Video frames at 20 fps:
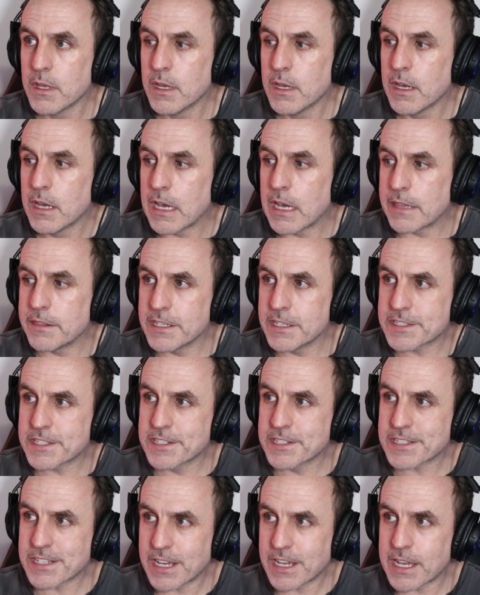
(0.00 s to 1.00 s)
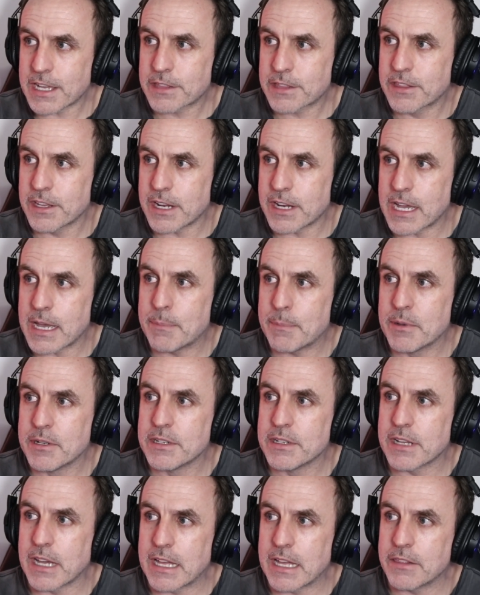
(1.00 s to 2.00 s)
And this attack that
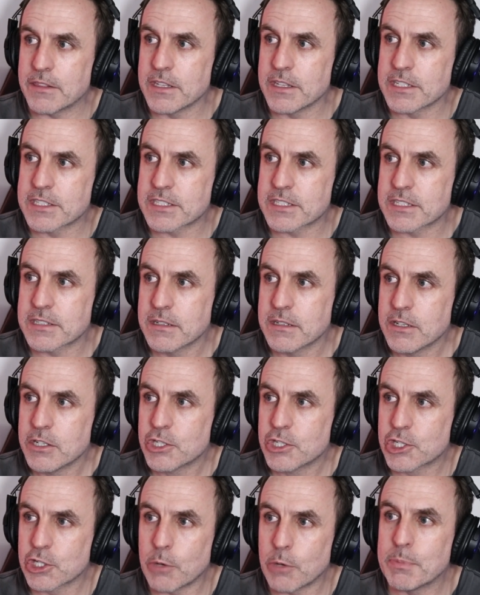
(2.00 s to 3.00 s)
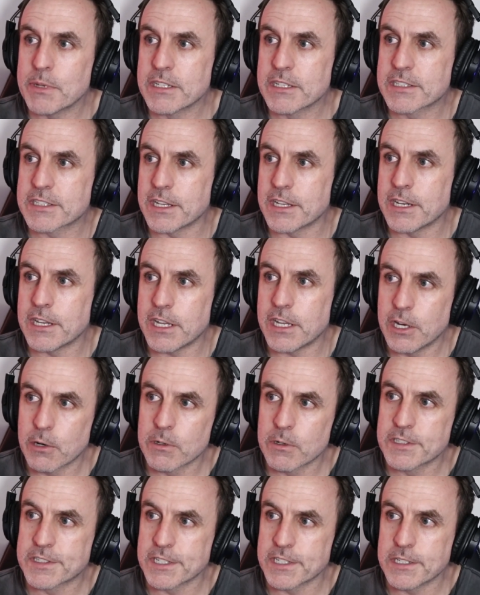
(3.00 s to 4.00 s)
happened at this shopping center here
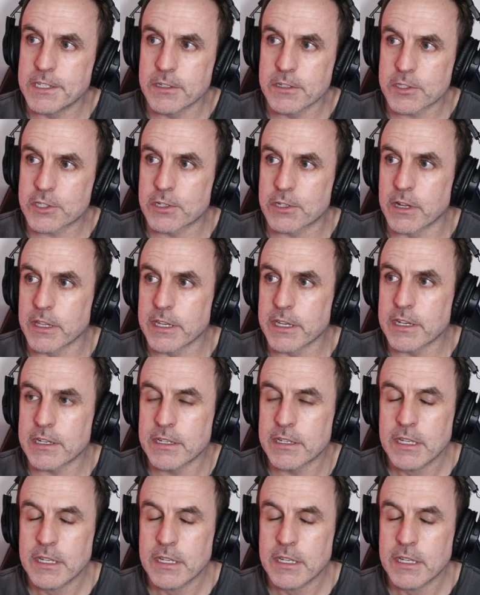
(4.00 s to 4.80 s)
in Sydney, Australia,